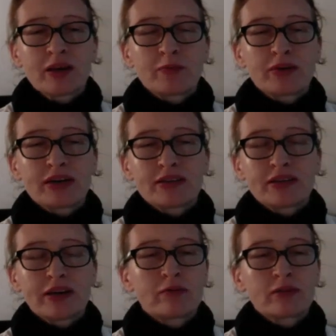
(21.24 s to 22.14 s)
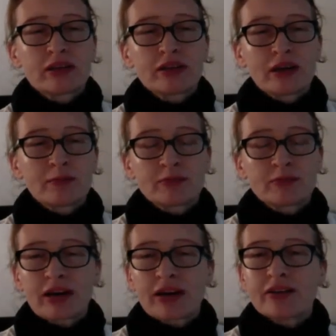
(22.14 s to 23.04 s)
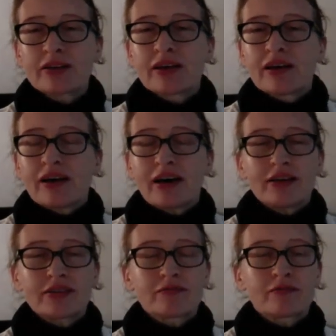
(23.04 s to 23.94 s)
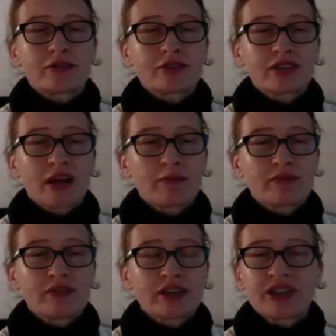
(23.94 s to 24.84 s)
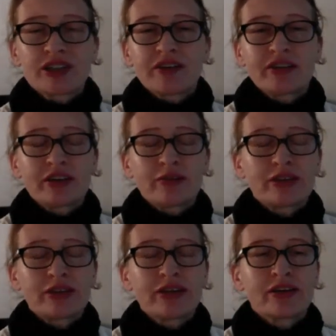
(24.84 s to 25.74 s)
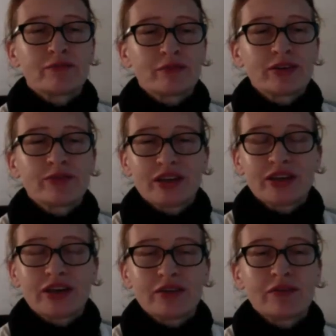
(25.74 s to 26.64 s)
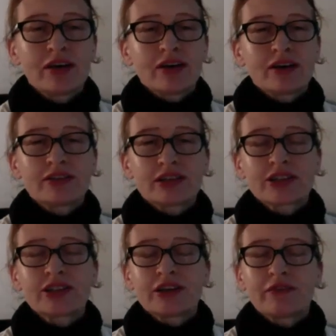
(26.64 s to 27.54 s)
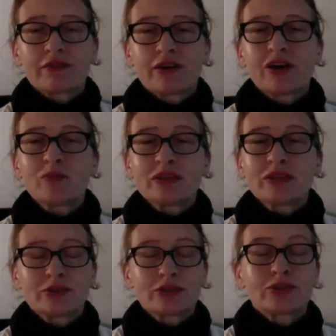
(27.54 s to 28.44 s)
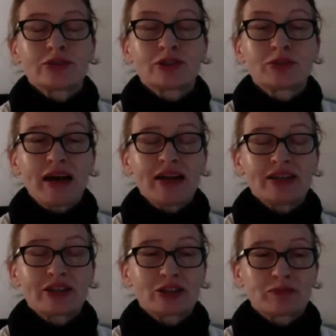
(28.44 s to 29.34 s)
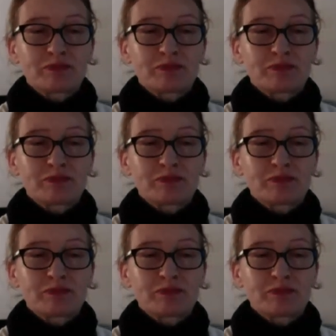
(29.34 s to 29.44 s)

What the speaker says: but they don't really come to mind as the first type of dictionary that you think of when you think of a dictionary for helping you to learn Spanish.